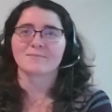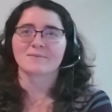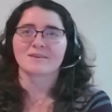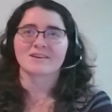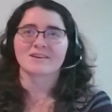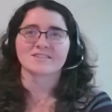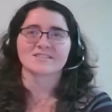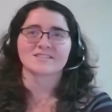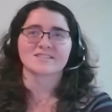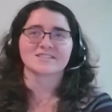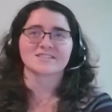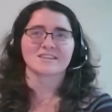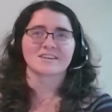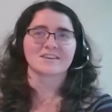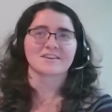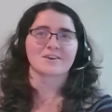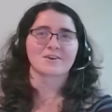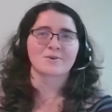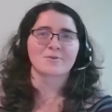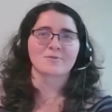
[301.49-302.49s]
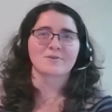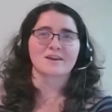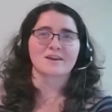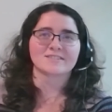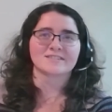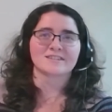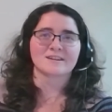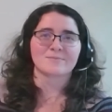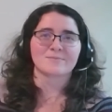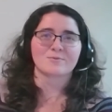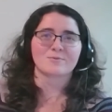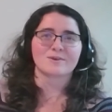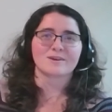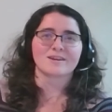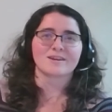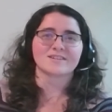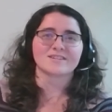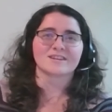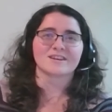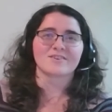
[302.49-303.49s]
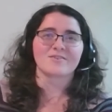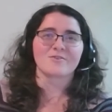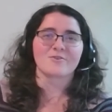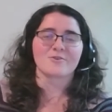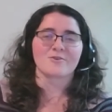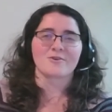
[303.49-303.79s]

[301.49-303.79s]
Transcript: because it's like, oh, next number one contender.